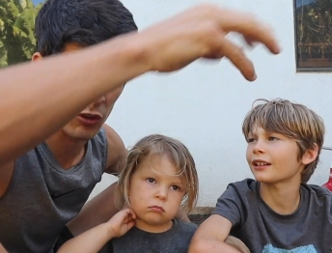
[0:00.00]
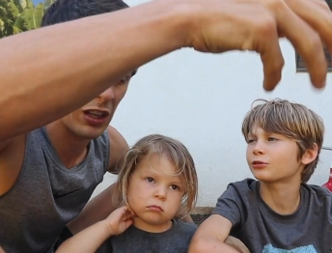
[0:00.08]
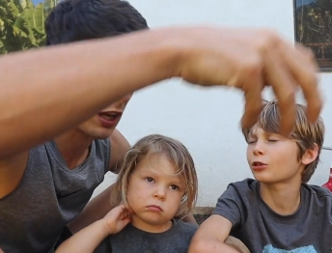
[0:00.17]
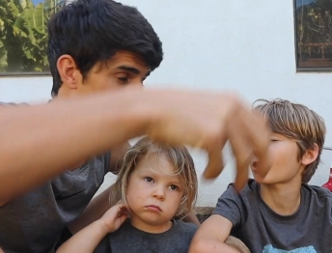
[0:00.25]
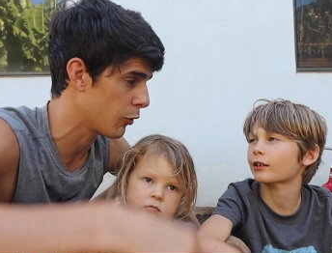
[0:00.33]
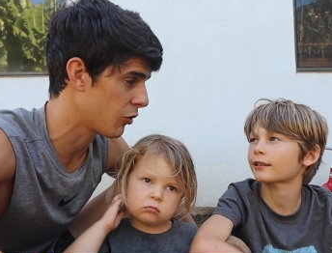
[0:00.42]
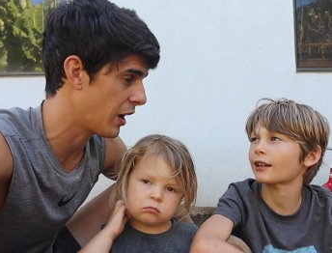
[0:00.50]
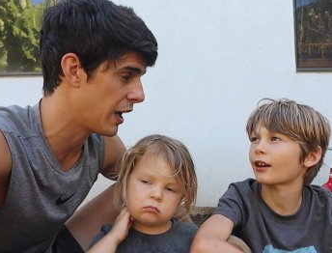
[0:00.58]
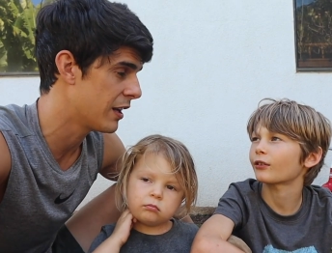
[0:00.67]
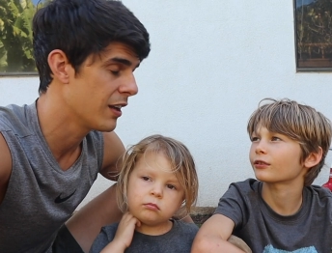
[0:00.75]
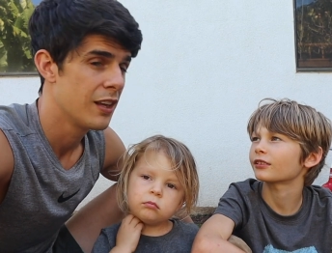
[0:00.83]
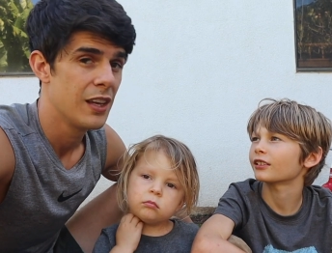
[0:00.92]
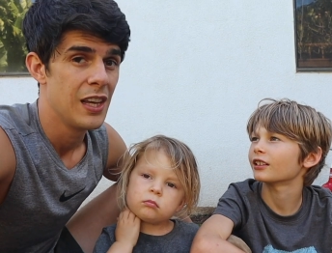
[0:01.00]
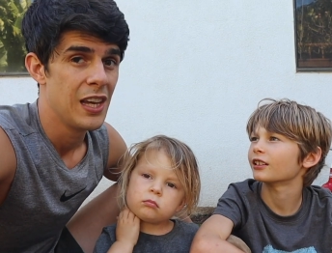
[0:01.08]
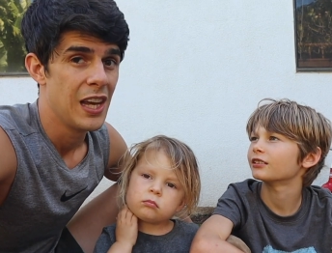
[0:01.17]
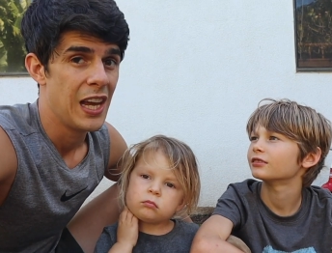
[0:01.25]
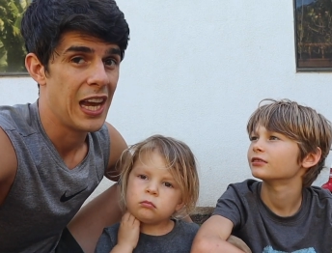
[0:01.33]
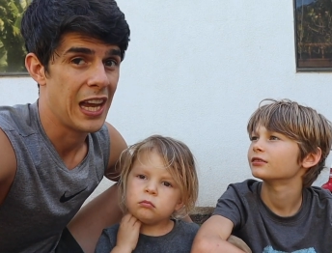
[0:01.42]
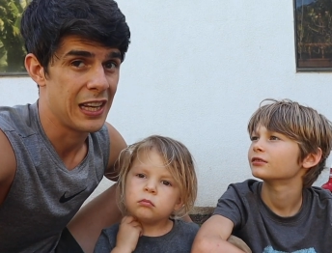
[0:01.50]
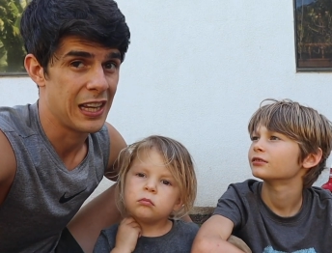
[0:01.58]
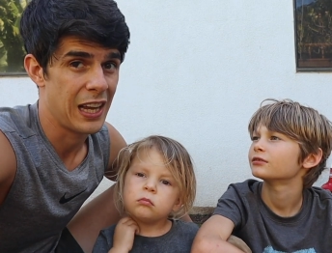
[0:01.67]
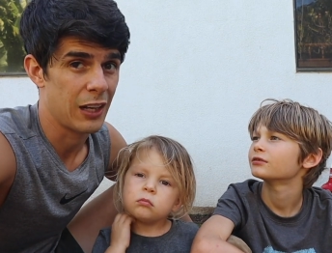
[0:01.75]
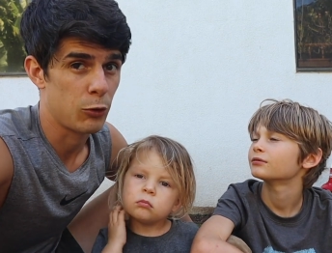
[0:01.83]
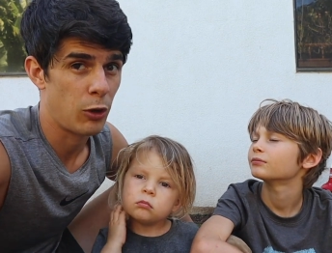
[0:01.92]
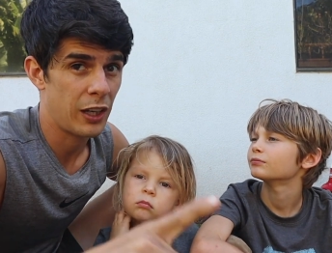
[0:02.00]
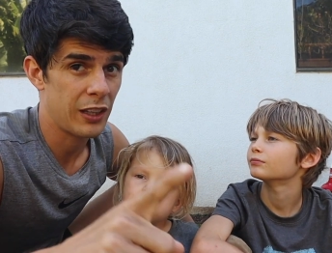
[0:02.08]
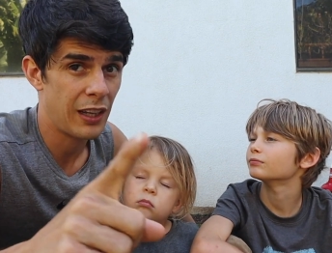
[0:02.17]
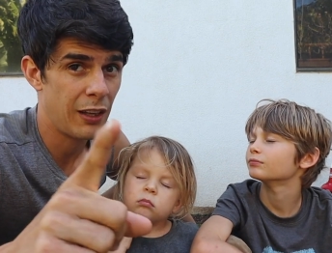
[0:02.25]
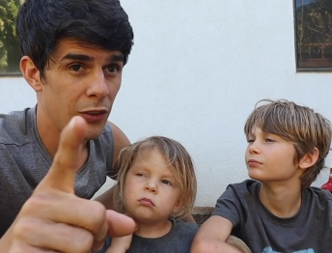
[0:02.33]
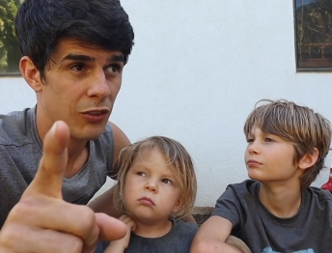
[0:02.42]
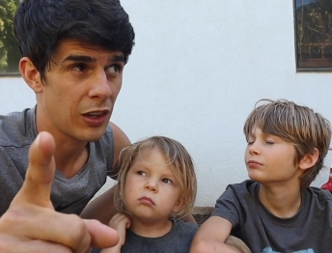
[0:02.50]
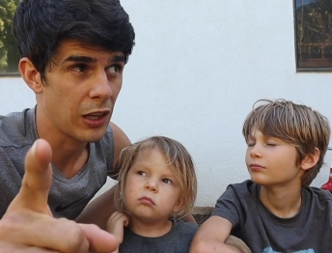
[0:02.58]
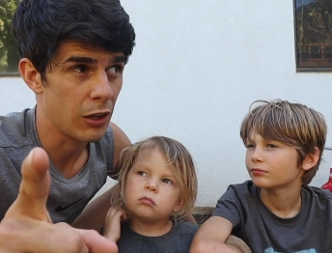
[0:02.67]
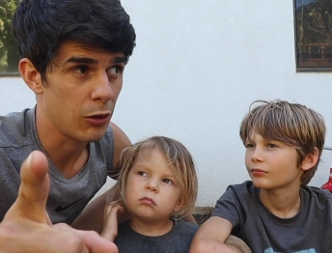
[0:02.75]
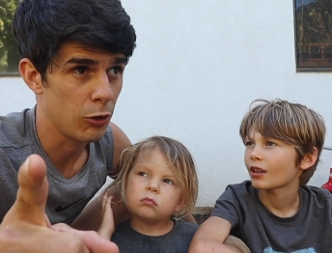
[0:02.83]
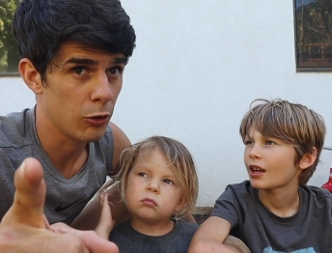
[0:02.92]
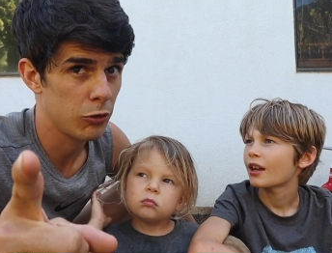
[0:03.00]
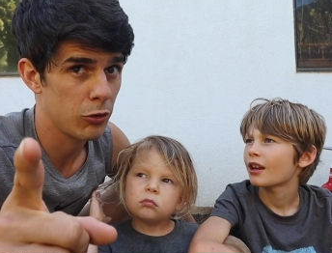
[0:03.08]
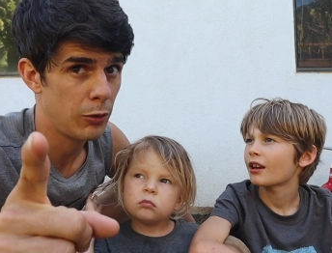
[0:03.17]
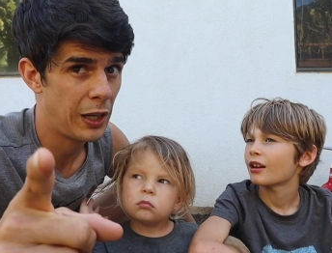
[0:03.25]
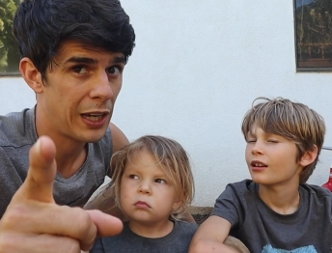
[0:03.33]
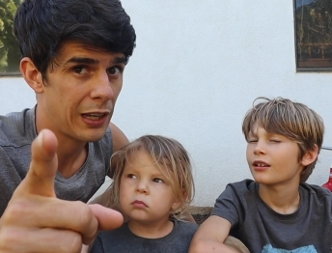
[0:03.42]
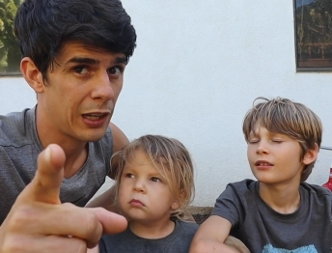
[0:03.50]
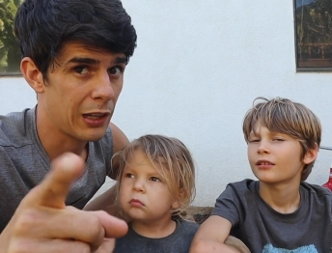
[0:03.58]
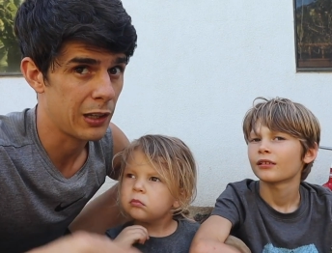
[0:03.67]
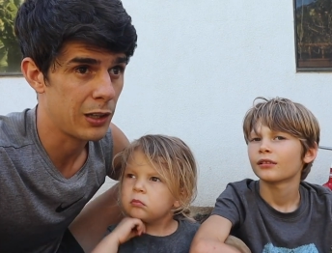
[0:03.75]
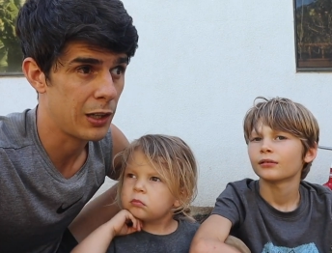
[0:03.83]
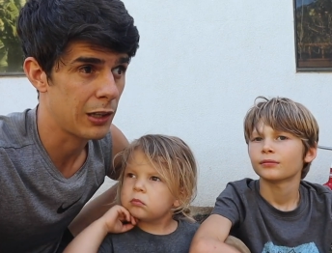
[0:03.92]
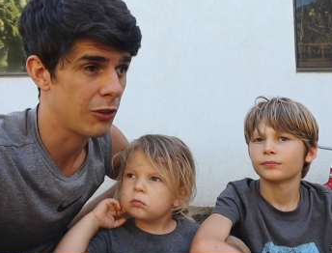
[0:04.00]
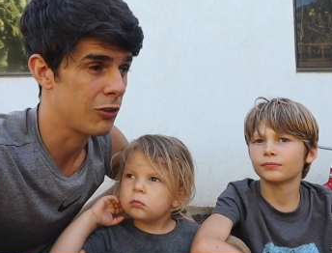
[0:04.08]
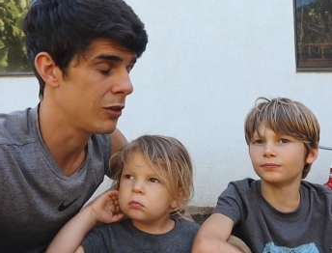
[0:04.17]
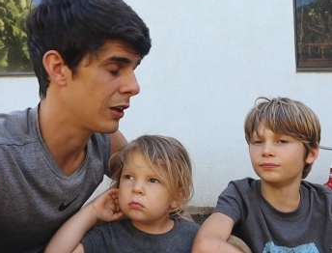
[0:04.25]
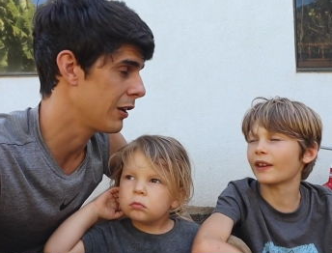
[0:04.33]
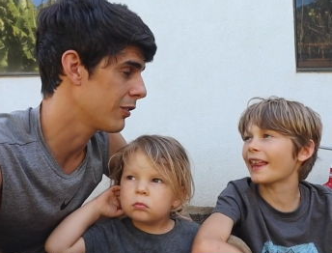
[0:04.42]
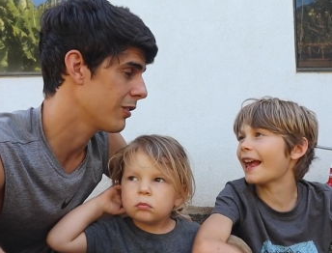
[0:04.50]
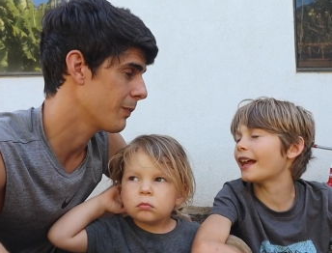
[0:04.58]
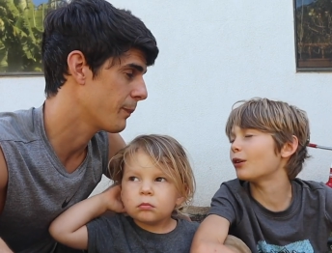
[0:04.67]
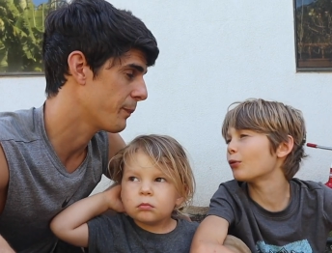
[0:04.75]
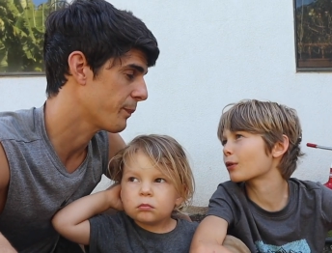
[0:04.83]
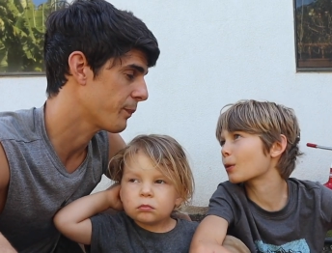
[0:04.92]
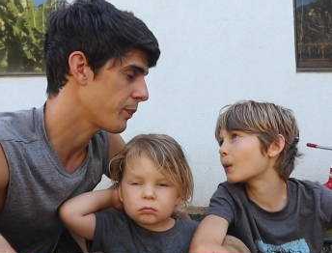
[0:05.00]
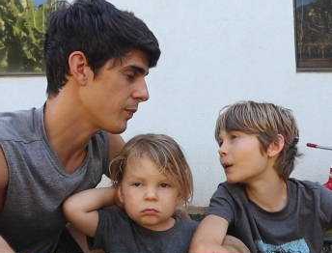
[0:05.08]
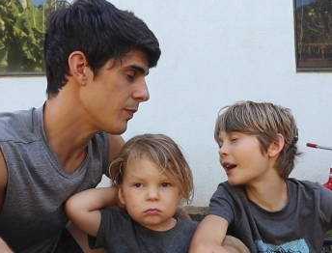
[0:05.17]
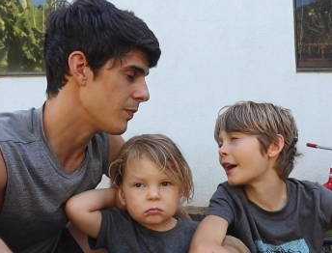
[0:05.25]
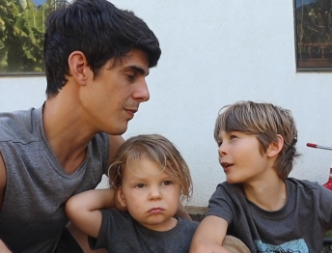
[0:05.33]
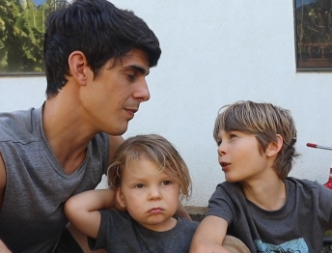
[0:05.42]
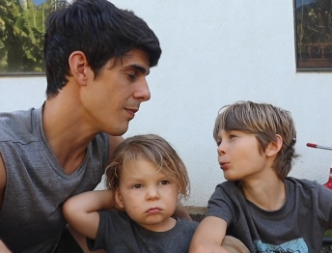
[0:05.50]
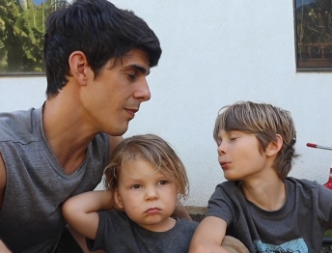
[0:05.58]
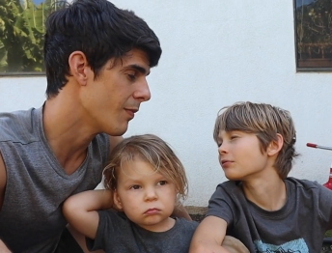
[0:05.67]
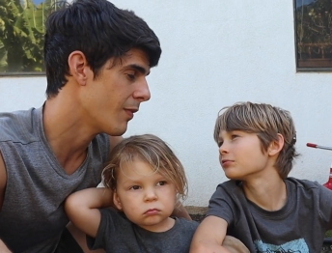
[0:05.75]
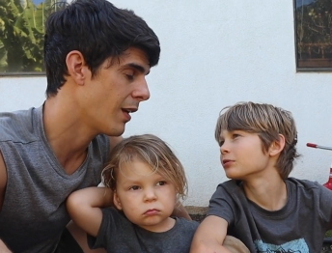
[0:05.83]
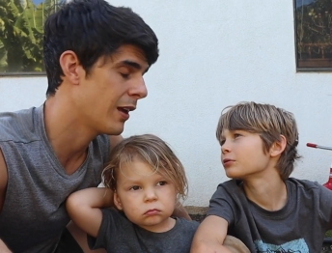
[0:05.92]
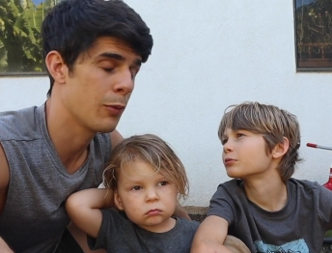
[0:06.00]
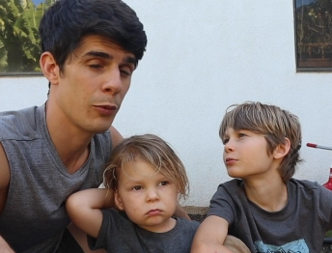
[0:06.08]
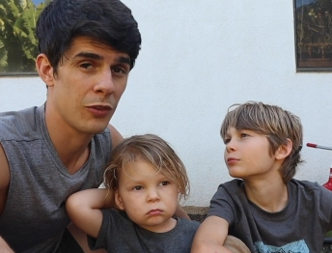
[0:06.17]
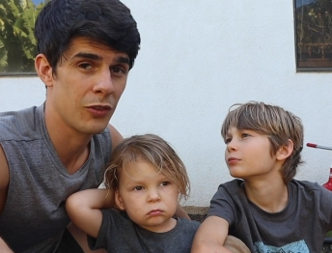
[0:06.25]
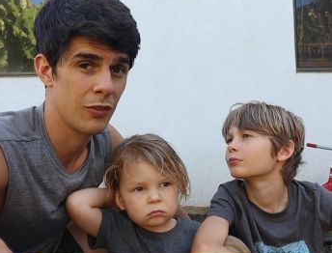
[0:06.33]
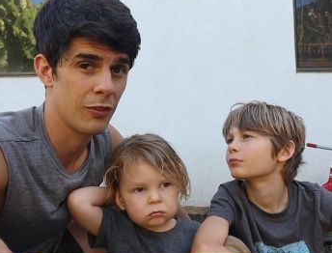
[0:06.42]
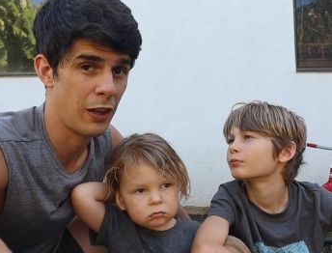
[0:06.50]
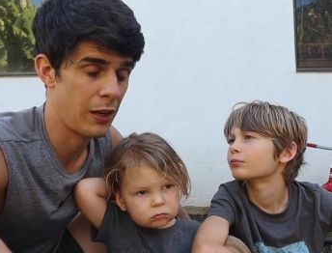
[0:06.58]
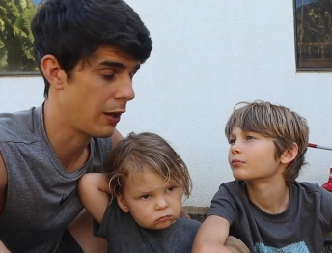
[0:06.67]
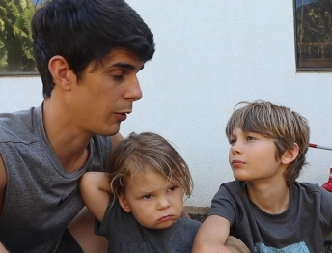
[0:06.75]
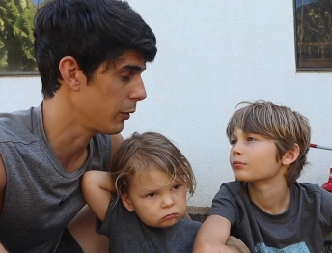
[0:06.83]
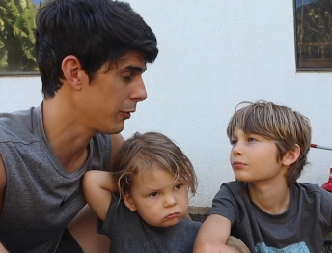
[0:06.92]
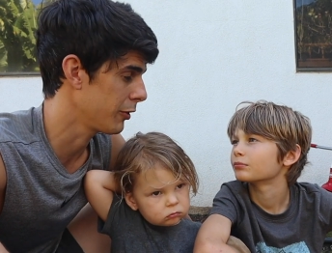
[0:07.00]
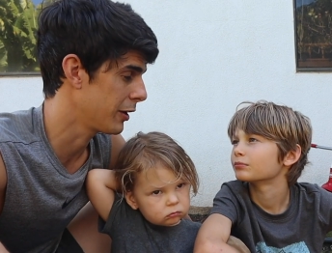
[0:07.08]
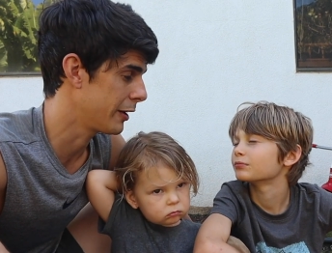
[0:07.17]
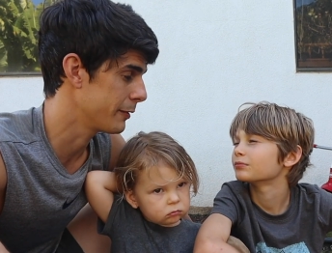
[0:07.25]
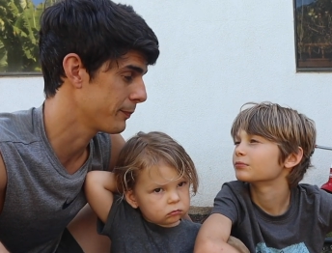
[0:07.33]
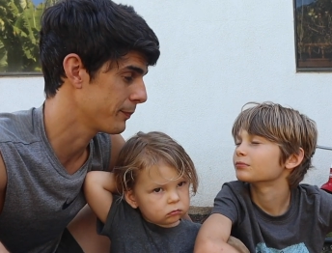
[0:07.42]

Speaker 1: and it was on the other side. It.
Speaker 2: And it had crocodiles, and it also had anacondas,
Speaker 1: you guys. And it was the Nile River.
Speaker 2: It was the Nile River, yeah.